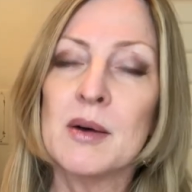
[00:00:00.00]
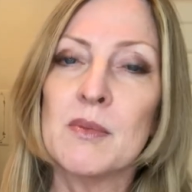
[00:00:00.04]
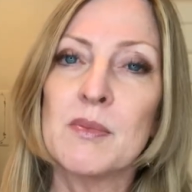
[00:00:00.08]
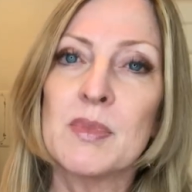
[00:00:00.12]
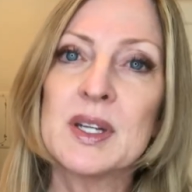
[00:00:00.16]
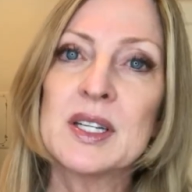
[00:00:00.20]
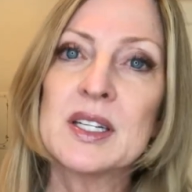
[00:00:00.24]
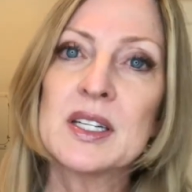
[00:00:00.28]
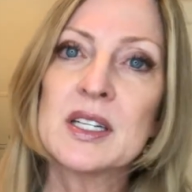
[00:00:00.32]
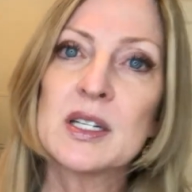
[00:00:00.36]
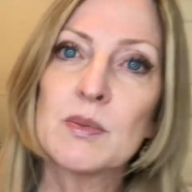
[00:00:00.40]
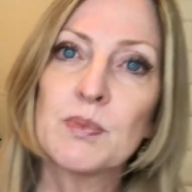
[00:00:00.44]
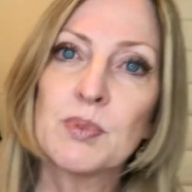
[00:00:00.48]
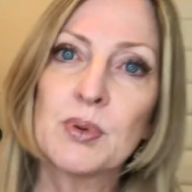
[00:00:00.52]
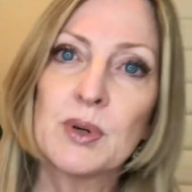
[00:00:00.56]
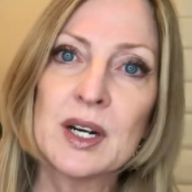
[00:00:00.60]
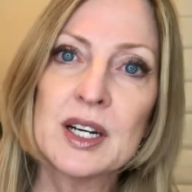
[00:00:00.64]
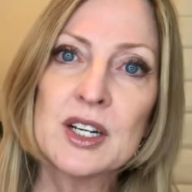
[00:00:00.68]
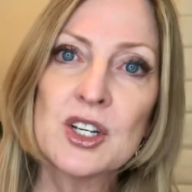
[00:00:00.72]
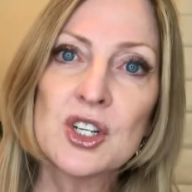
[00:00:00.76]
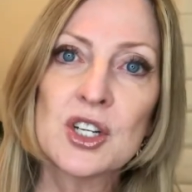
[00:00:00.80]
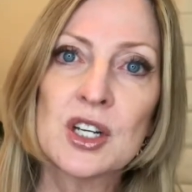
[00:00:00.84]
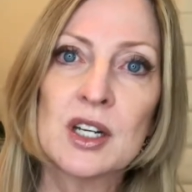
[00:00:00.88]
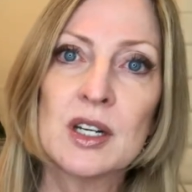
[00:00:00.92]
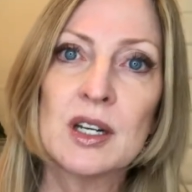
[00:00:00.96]
but
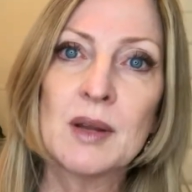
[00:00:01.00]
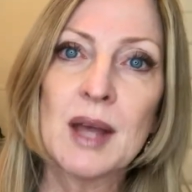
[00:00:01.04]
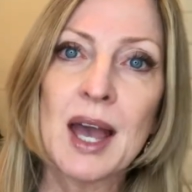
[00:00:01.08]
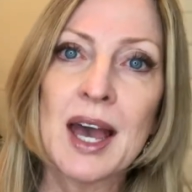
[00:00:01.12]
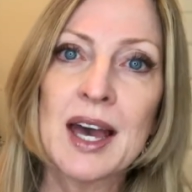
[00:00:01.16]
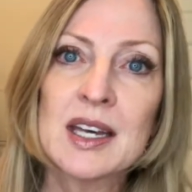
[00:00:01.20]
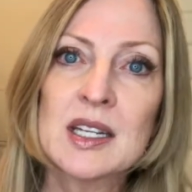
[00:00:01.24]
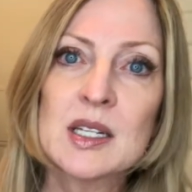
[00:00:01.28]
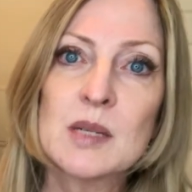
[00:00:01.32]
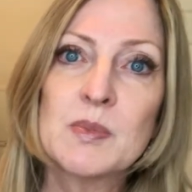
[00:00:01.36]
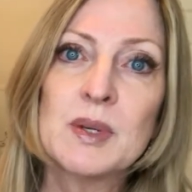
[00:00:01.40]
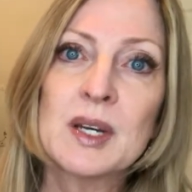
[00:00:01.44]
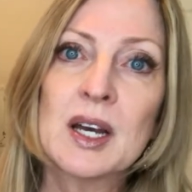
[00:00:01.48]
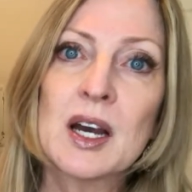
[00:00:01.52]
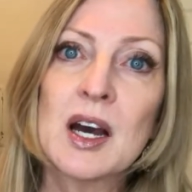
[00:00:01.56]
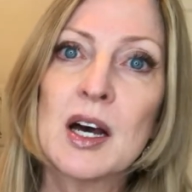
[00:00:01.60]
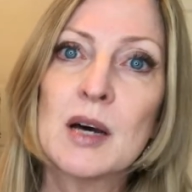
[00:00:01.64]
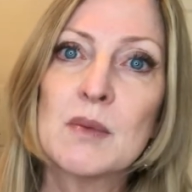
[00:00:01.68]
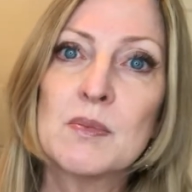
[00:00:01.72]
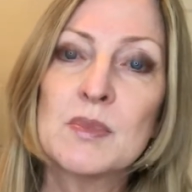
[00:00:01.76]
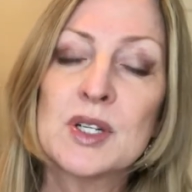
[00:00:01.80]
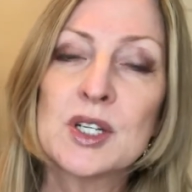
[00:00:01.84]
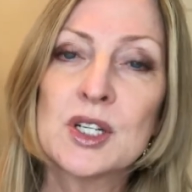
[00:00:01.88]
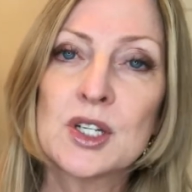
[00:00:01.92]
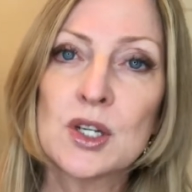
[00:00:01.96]
suppression has
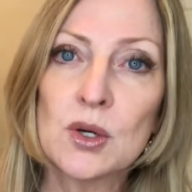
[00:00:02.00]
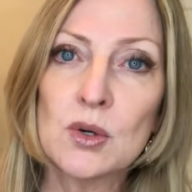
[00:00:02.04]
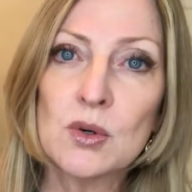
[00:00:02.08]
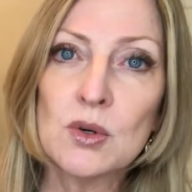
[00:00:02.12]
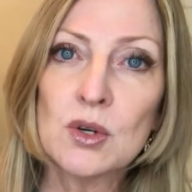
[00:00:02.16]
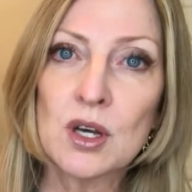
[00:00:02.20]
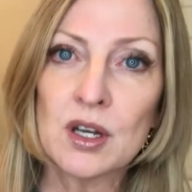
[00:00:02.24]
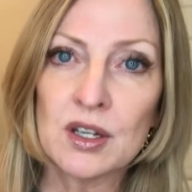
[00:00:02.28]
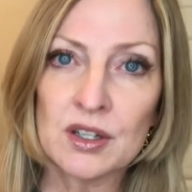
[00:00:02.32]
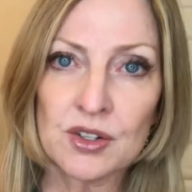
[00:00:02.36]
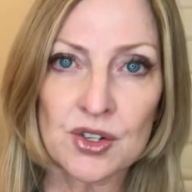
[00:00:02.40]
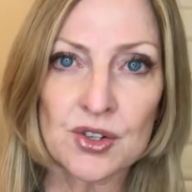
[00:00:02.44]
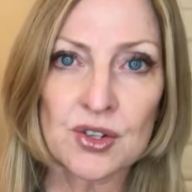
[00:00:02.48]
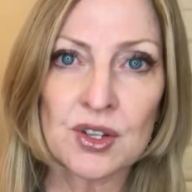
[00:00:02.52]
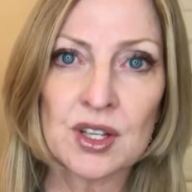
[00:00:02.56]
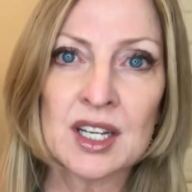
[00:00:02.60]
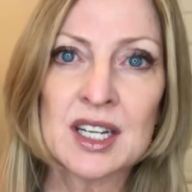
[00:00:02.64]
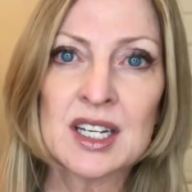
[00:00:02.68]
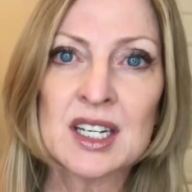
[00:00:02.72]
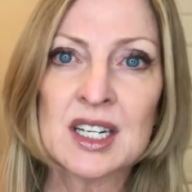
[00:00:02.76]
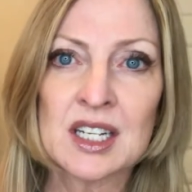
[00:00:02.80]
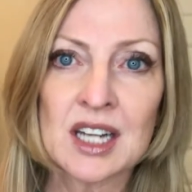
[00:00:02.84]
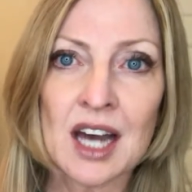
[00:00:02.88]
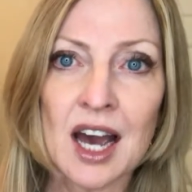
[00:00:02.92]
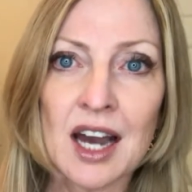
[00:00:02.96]
become so culturally
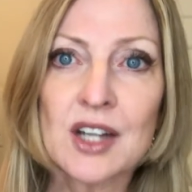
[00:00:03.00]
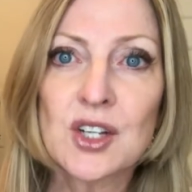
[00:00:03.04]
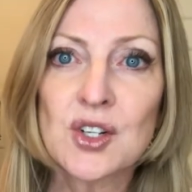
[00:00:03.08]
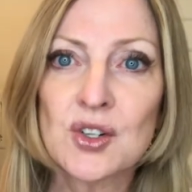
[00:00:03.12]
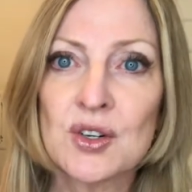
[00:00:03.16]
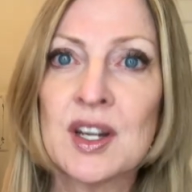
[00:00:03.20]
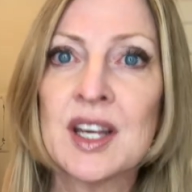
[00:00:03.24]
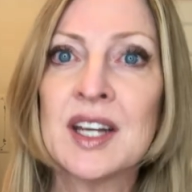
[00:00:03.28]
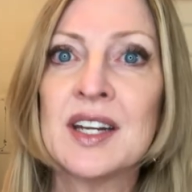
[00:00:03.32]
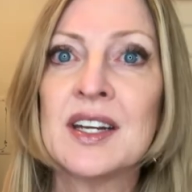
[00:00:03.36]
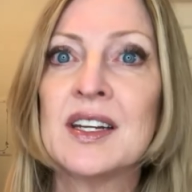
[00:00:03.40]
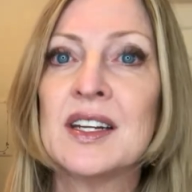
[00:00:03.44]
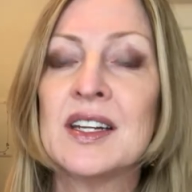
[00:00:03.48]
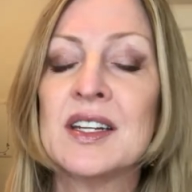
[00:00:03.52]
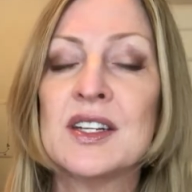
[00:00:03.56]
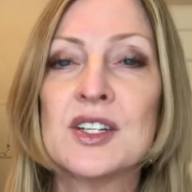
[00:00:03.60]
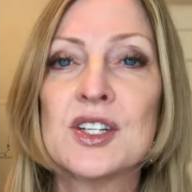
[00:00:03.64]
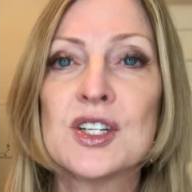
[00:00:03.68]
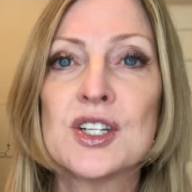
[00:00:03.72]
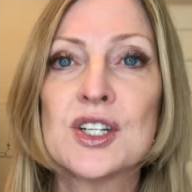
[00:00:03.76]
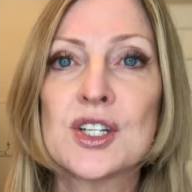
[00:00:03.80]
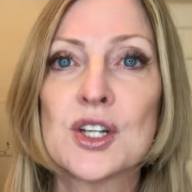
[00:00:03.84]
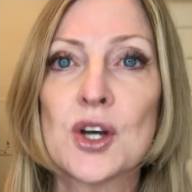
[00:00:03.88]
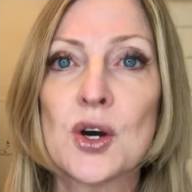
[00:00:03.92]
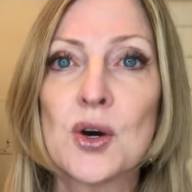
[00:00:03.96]
indoctrinated in
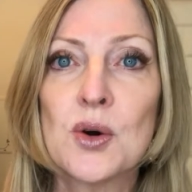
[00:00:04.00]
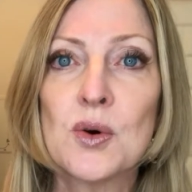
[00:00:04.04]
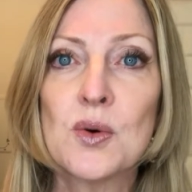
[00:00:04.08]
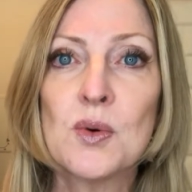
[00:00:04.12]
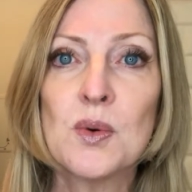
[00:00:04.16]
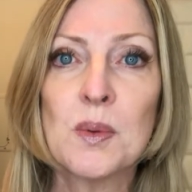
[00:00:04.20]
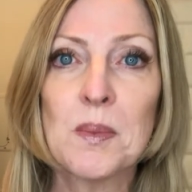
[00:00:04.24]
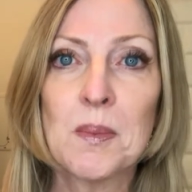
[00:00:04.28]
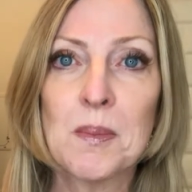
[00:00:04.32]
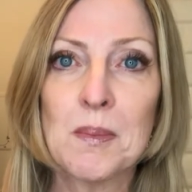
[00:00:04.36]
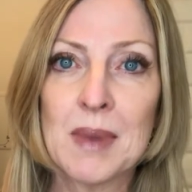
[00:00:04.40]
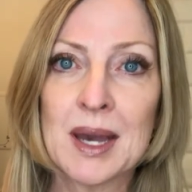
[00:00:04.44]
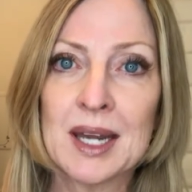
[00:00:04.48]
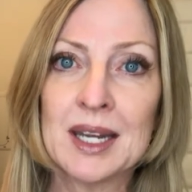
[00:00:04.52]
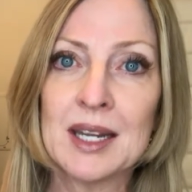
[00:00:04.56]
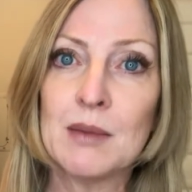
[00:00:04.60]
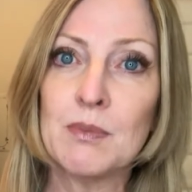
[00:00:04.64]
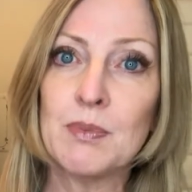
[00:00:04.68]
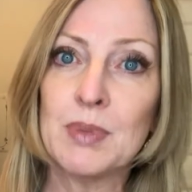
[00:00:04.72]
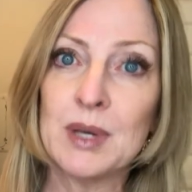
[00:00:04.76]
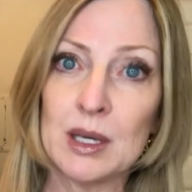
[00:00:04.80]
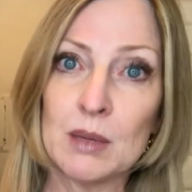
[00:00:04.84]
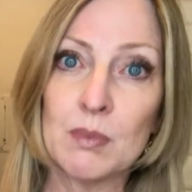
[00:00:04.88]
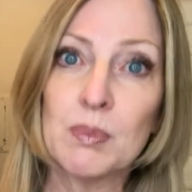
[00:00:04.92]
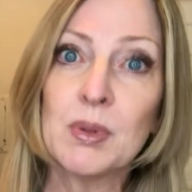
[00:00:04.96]
so many
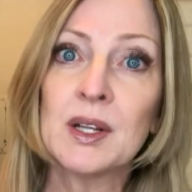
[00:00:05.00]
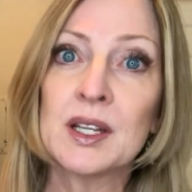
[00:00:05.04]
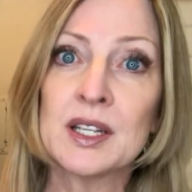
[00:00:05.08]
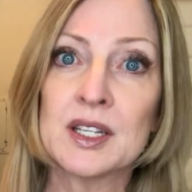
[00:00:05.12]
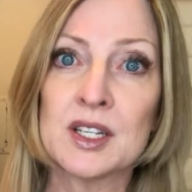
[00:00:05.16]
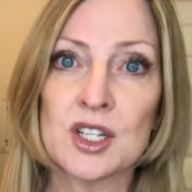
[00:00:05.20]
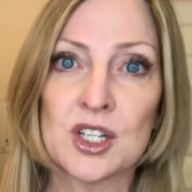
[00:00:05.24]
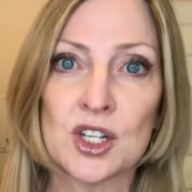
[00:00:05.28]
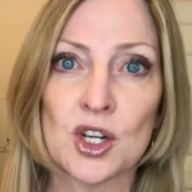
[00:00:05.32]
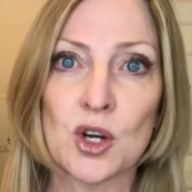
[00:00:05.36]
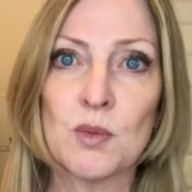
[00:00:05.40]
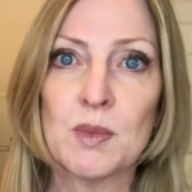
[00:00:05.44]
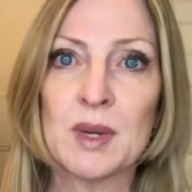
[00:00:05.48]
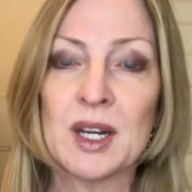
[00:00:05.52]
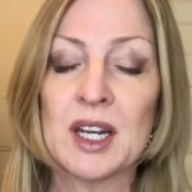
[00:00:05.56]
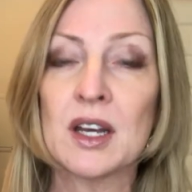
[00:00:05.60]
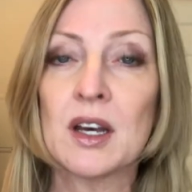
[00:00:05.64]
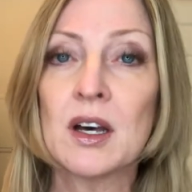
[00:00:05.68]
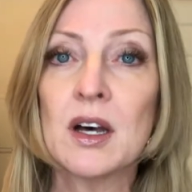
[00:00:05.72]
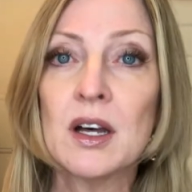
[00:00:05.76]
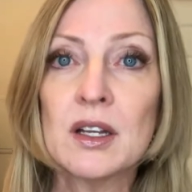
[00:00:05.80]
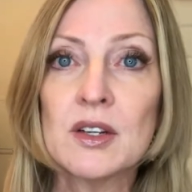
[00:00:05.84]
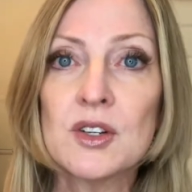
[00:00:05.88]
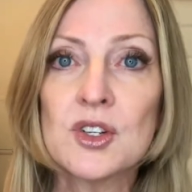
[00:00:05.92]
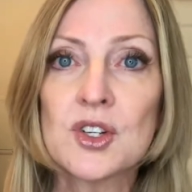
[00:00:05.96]
people and so many
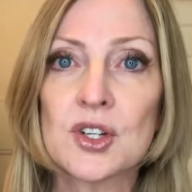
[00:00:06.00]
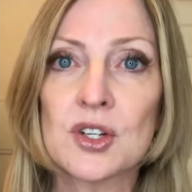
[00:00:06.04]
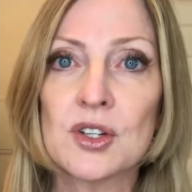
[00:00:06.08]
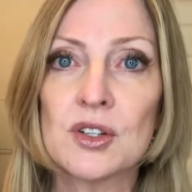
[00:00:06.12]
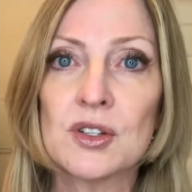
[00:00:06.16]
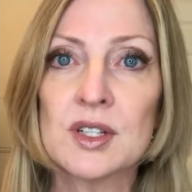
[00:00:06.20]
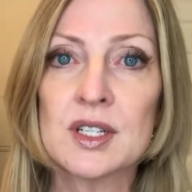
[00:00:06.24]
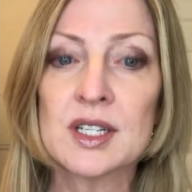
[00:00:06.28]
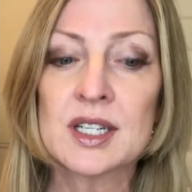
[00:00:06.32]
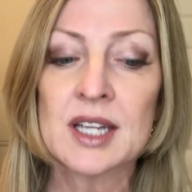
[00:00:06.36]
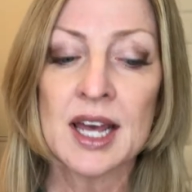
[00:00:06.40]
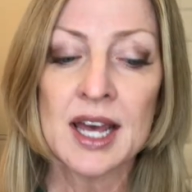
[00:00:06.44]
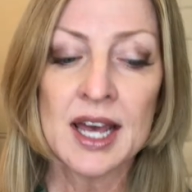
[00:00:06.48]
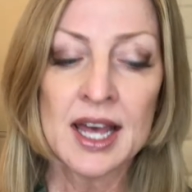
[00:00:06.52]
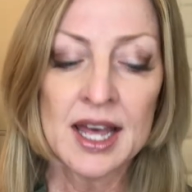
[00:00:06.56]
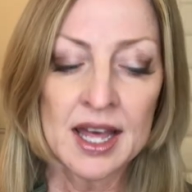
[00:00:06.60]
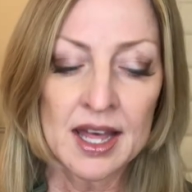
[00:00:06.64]
cultures